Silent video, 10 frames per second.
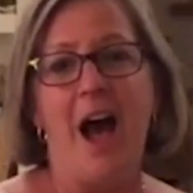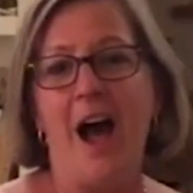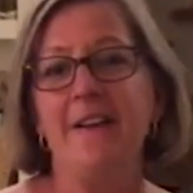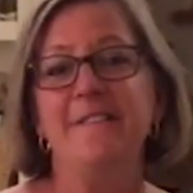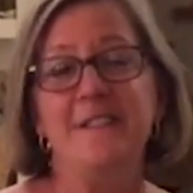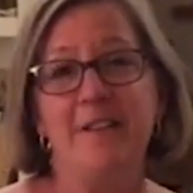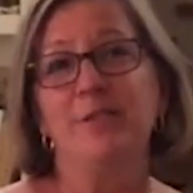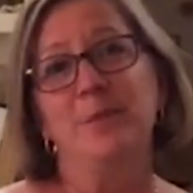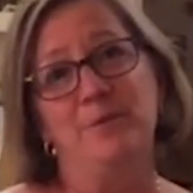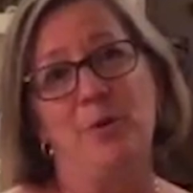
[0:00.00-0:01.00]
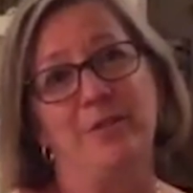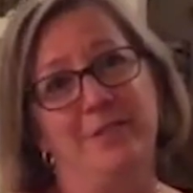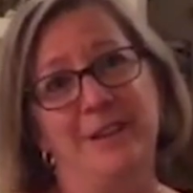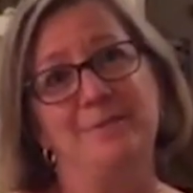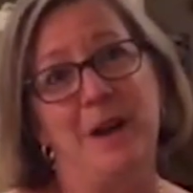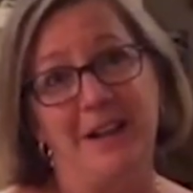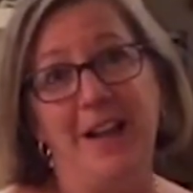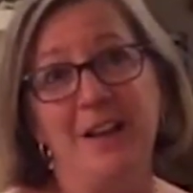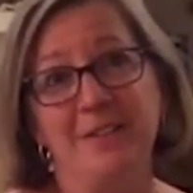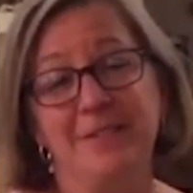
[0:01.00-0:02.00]
I have never been more fit in my
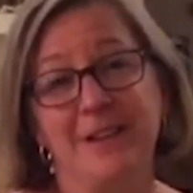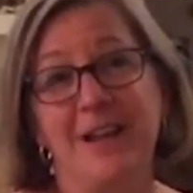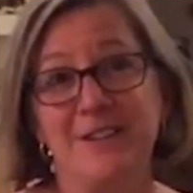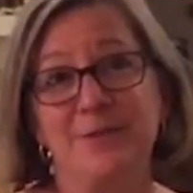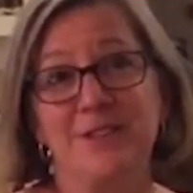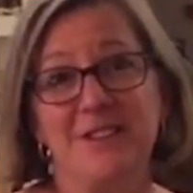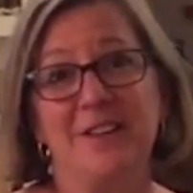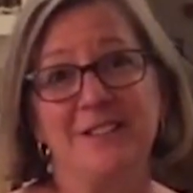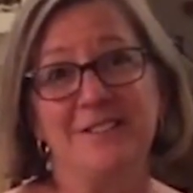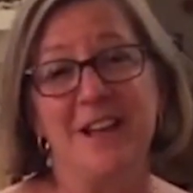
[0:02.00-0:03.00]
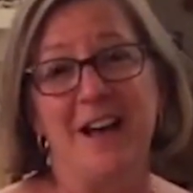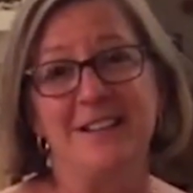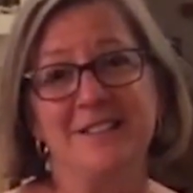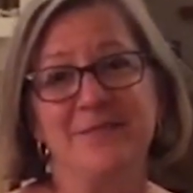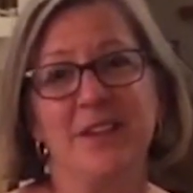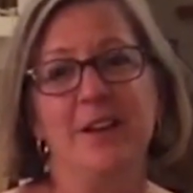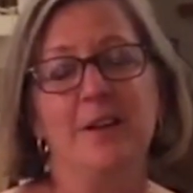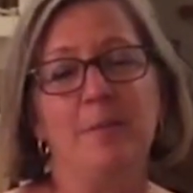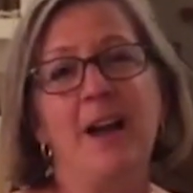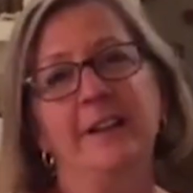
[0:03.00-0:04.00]
life as a result of that.
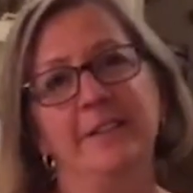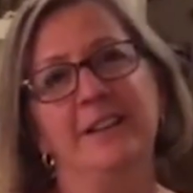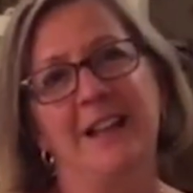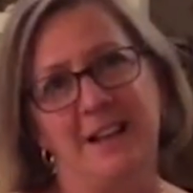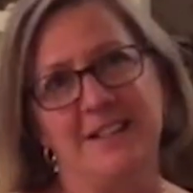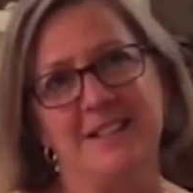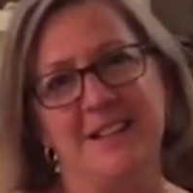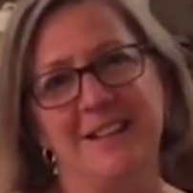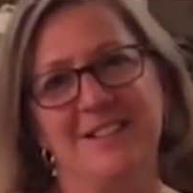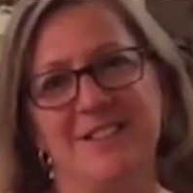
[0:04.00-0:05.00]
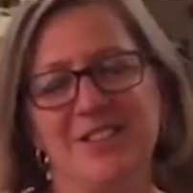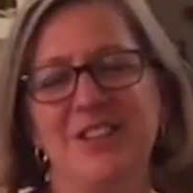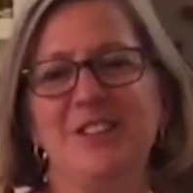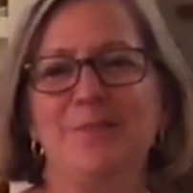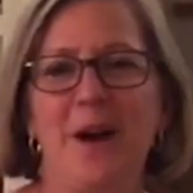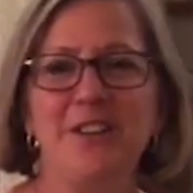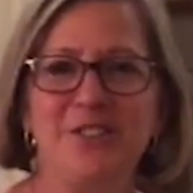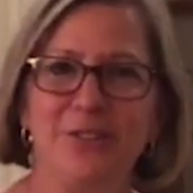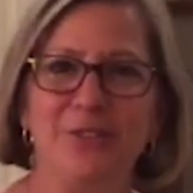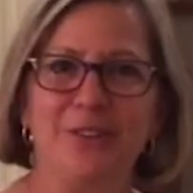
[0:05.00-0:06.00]
My living legacy is to teach my
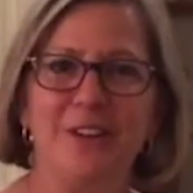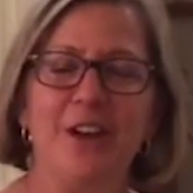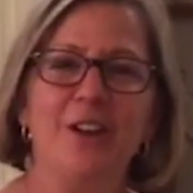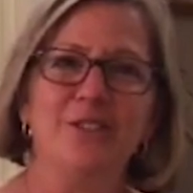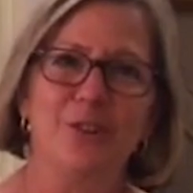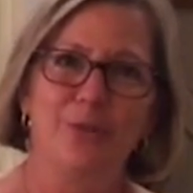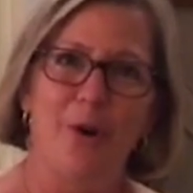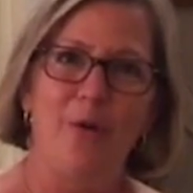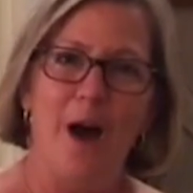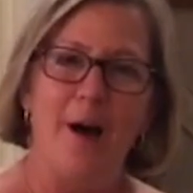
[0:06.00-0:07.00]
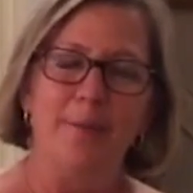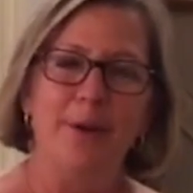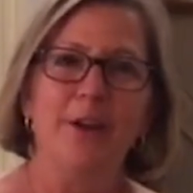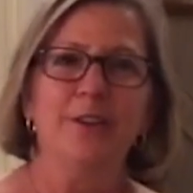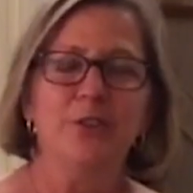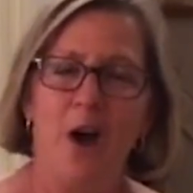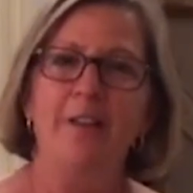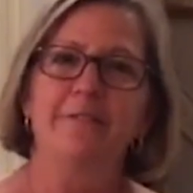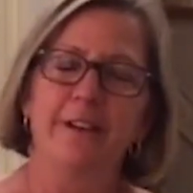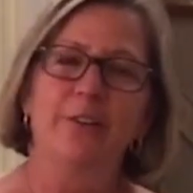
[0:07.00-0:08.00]
children to grow up
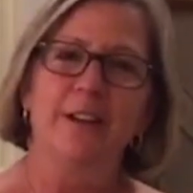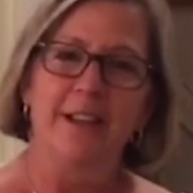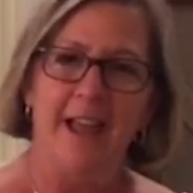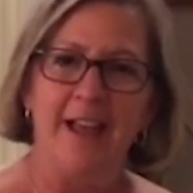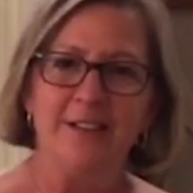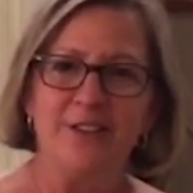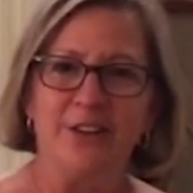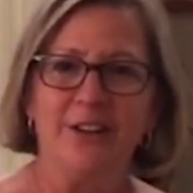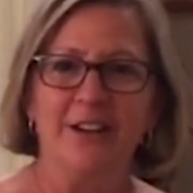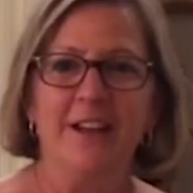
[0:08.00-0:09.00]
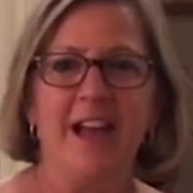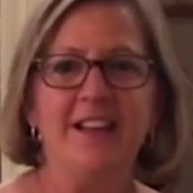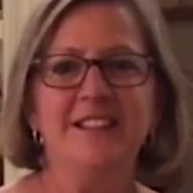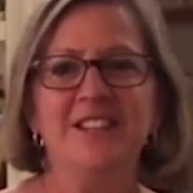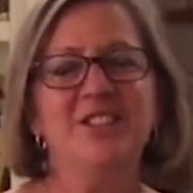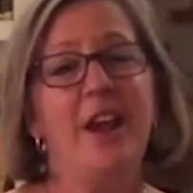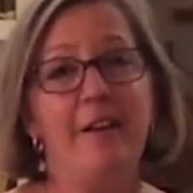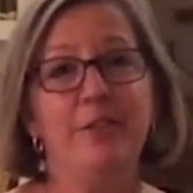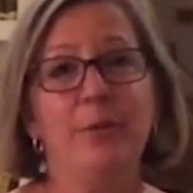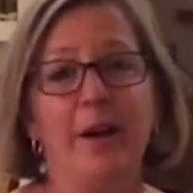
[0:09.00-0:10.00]
not fearing cancer, and to teach
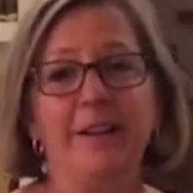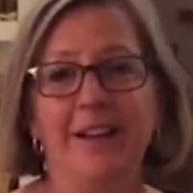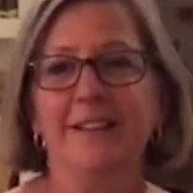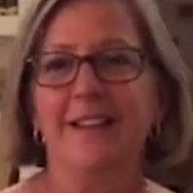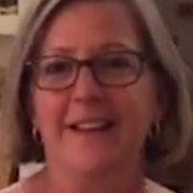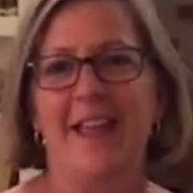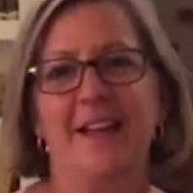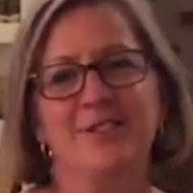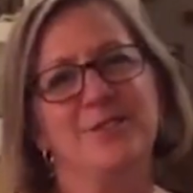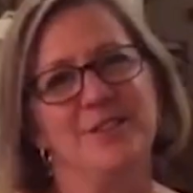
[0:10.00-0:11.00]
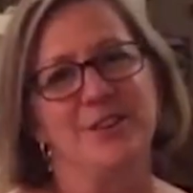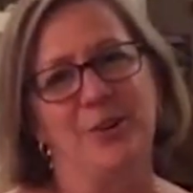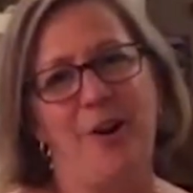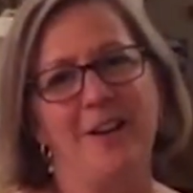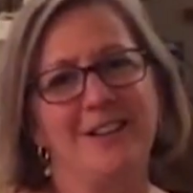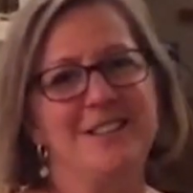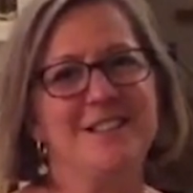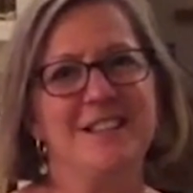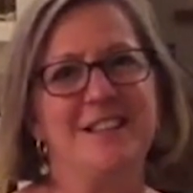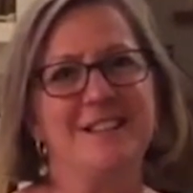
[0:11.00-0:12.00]
everyone that cancer is a chronic
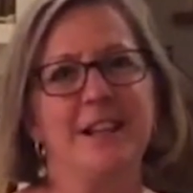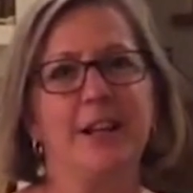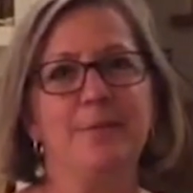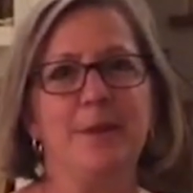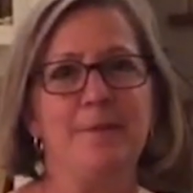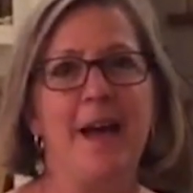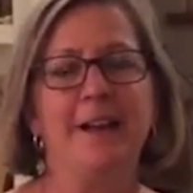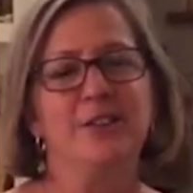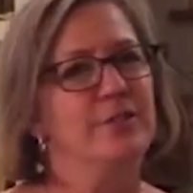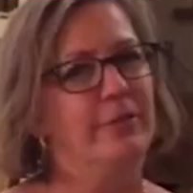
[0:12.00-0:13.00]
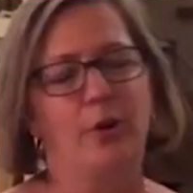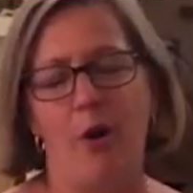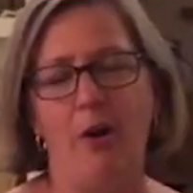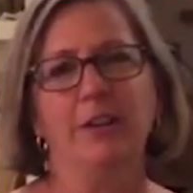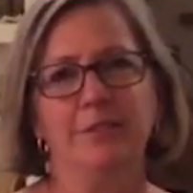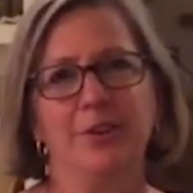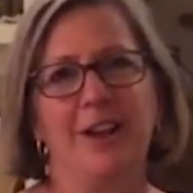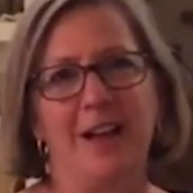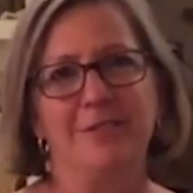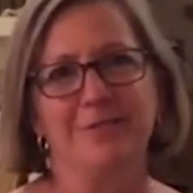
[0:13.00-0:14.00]
disease that can be managed for all of your
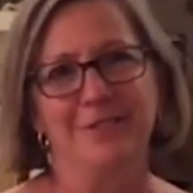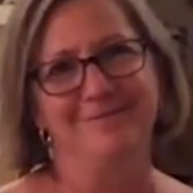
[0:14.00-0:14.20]
life.